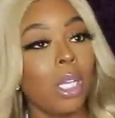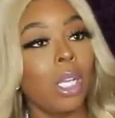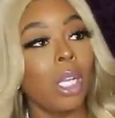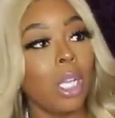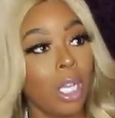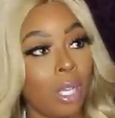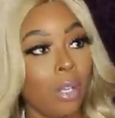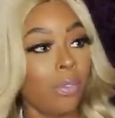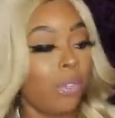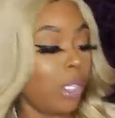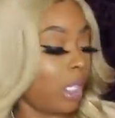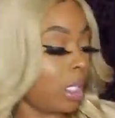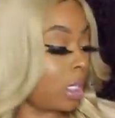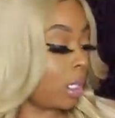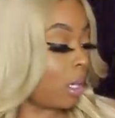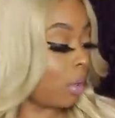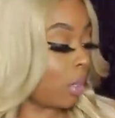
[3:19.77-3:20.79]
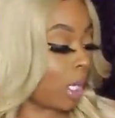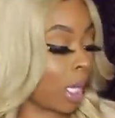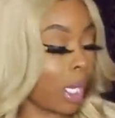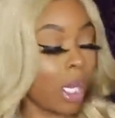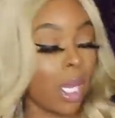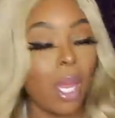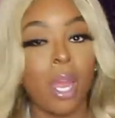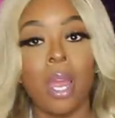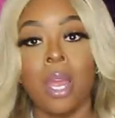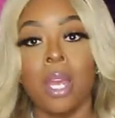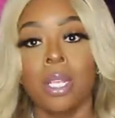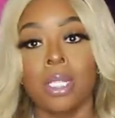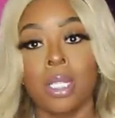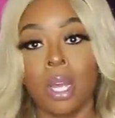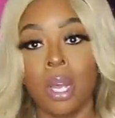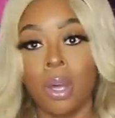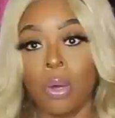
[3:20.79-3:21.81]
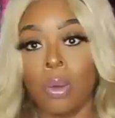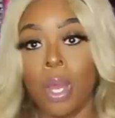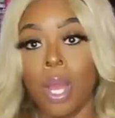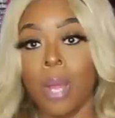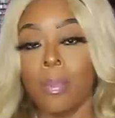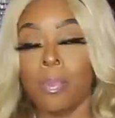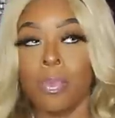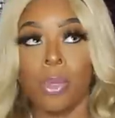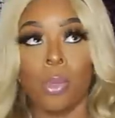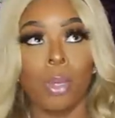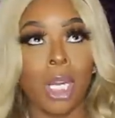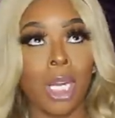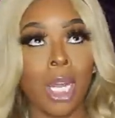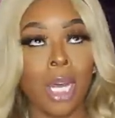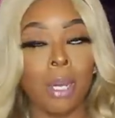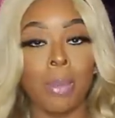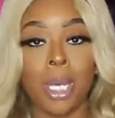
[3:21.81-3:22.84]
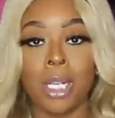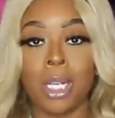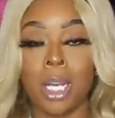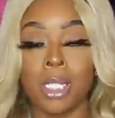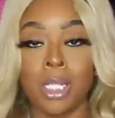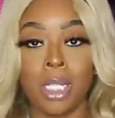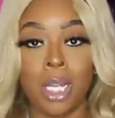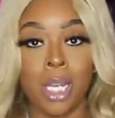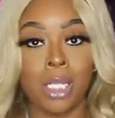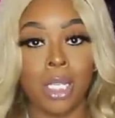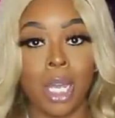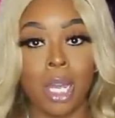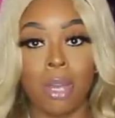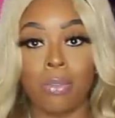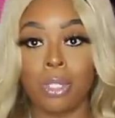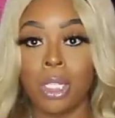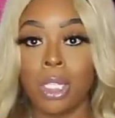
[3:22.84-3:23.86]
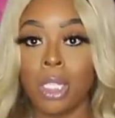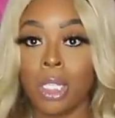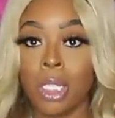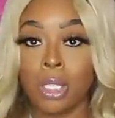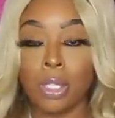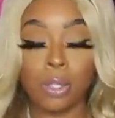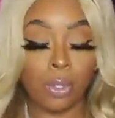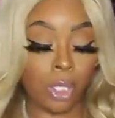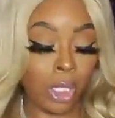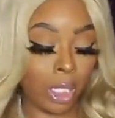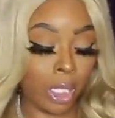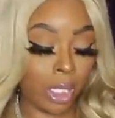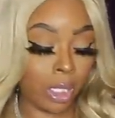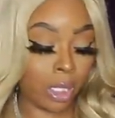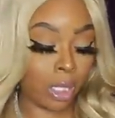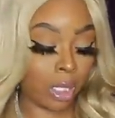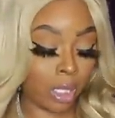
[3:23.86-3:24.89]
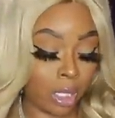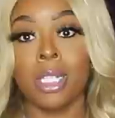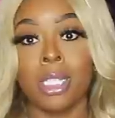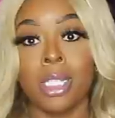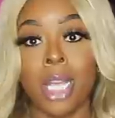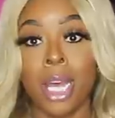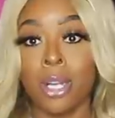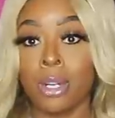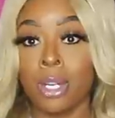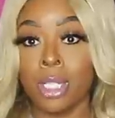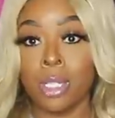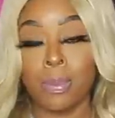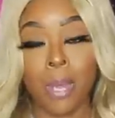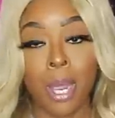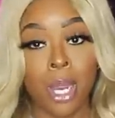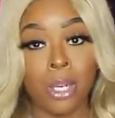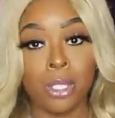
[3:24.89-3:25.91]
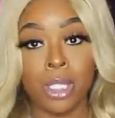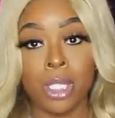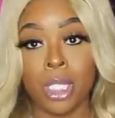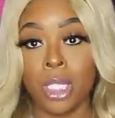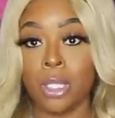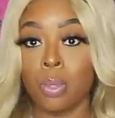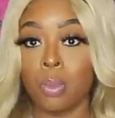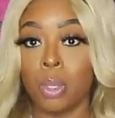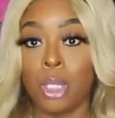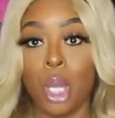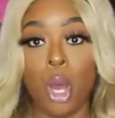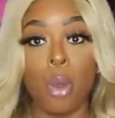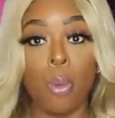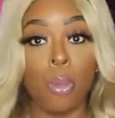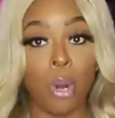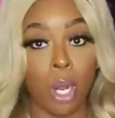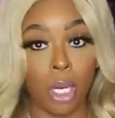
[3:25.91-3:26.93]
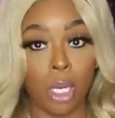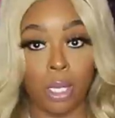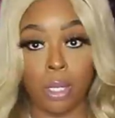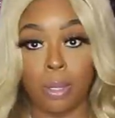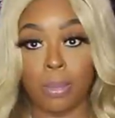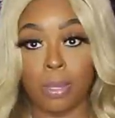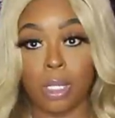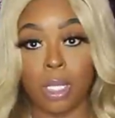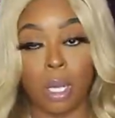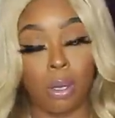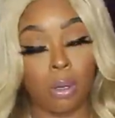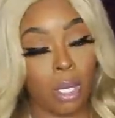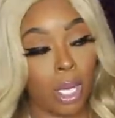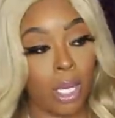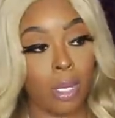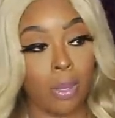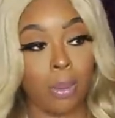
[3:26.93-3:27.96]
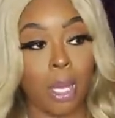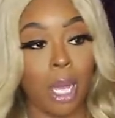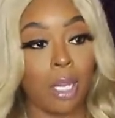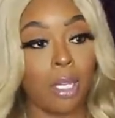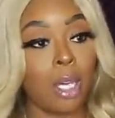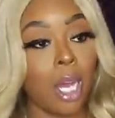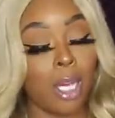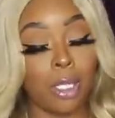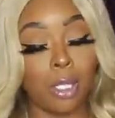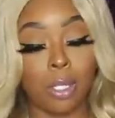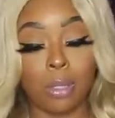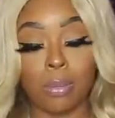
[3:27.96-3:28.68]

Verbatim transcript: love this, okay? So what I like about Dossier is they have clean ingredients, designer inspired scents with no markups, okay? I, I